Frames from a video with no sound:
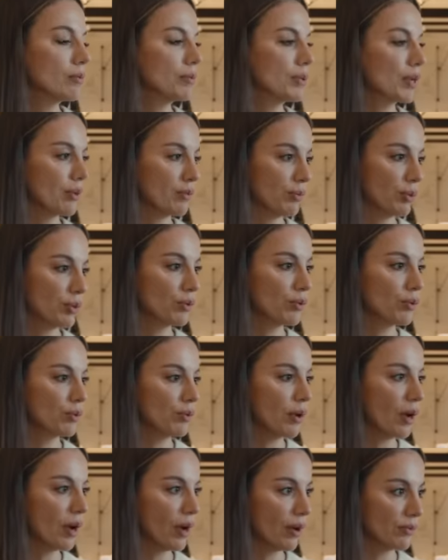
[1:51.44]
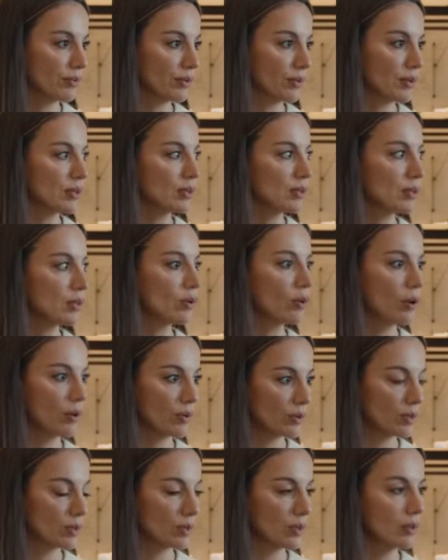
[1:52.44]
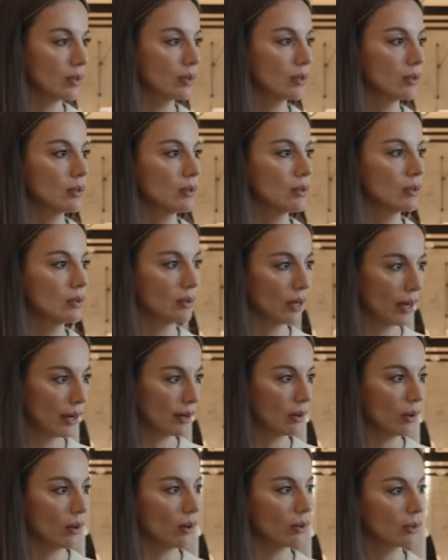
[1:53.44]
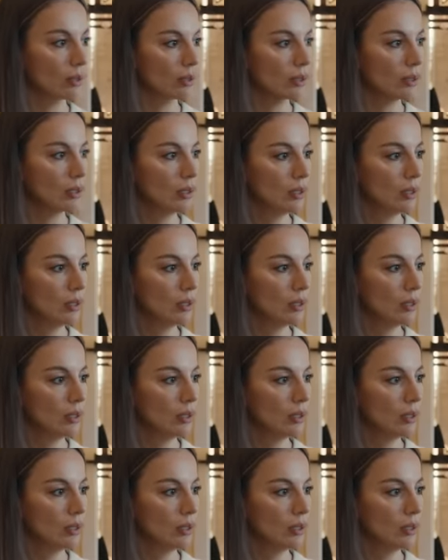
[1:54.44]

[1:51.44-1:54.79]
be able to have this constant dialogue